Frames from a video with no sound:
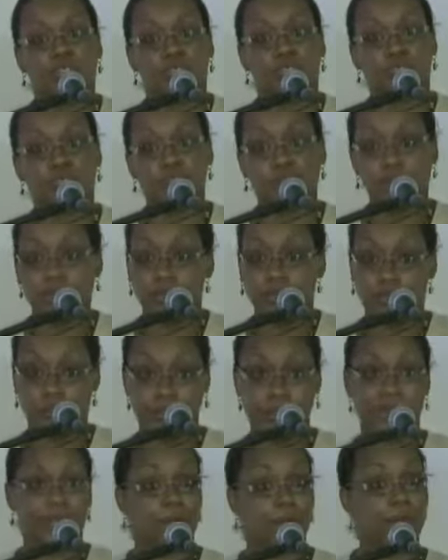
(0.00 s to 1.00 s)
she
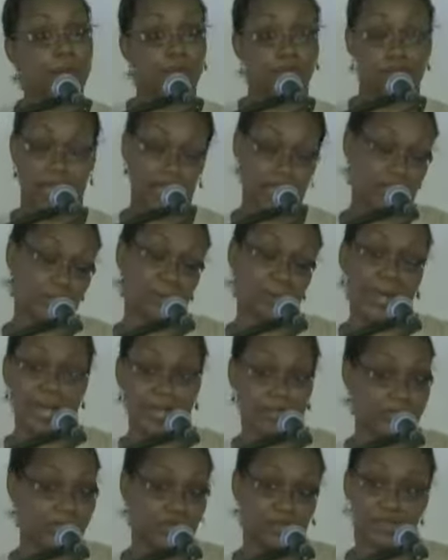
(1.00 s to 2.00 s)
was able to, and she
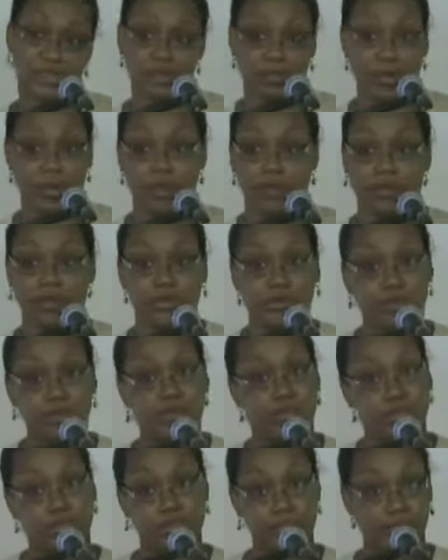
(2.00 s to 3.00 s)
passed and did well on the
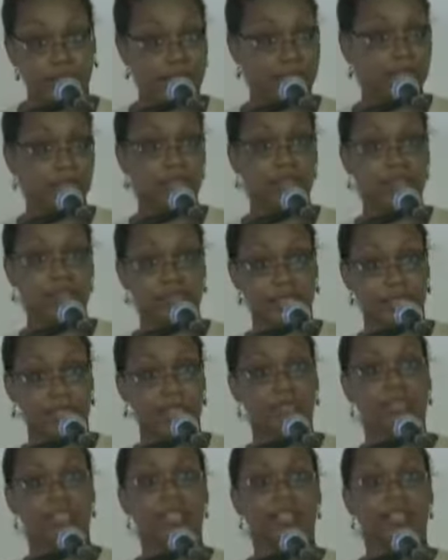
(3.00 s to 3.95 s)
course. She actually just